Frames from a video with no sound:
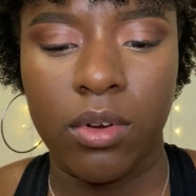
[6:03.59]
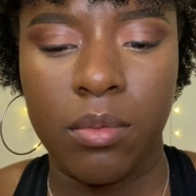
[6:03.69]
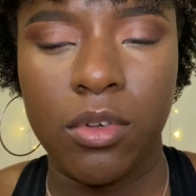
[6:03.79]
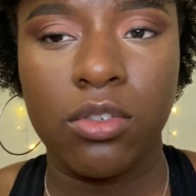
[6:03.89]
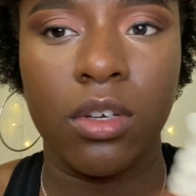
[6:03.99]

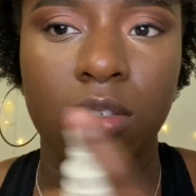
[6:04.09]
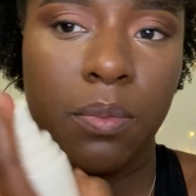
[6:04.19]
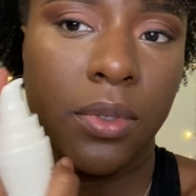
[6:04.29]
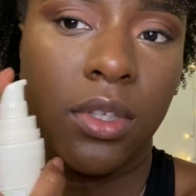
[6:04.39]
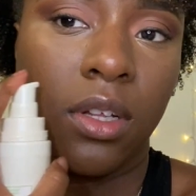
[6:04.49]
Let me try to
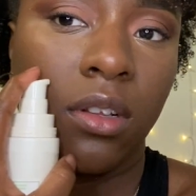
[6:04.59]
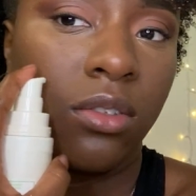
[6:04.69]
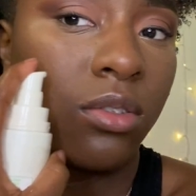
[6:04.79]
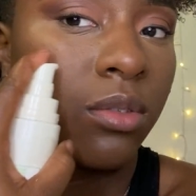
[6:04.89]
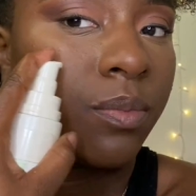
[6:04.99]
put the
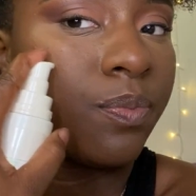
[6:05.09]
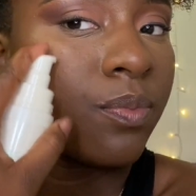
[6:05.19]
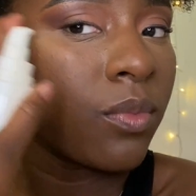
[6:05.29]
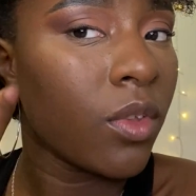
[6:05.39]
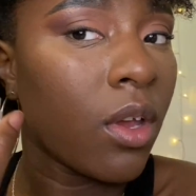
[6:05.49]
cleanser
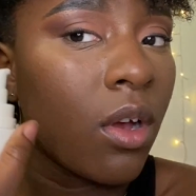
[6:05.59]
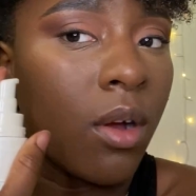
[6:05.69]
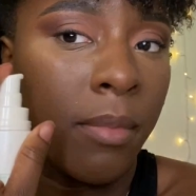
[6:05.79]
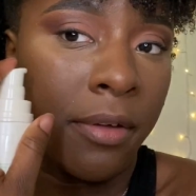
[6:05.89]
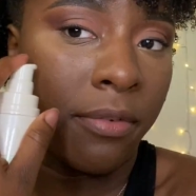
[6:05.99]

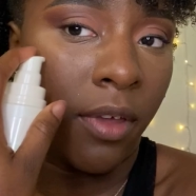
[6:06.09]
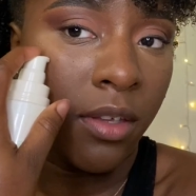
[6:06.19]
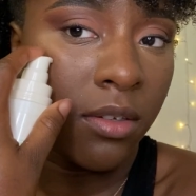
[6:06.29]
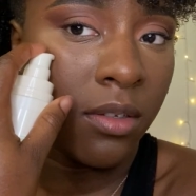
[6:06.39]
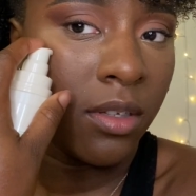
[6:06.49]
on my
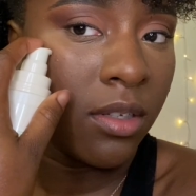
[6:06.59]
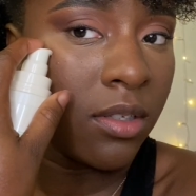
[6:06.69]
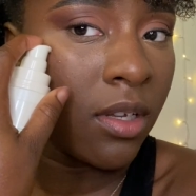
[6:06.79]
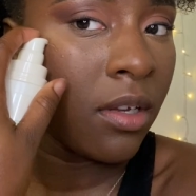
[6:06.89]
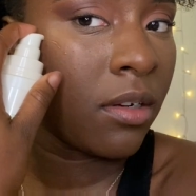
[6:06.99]
face on this
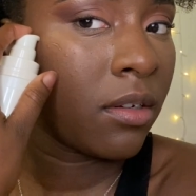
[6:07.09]
side,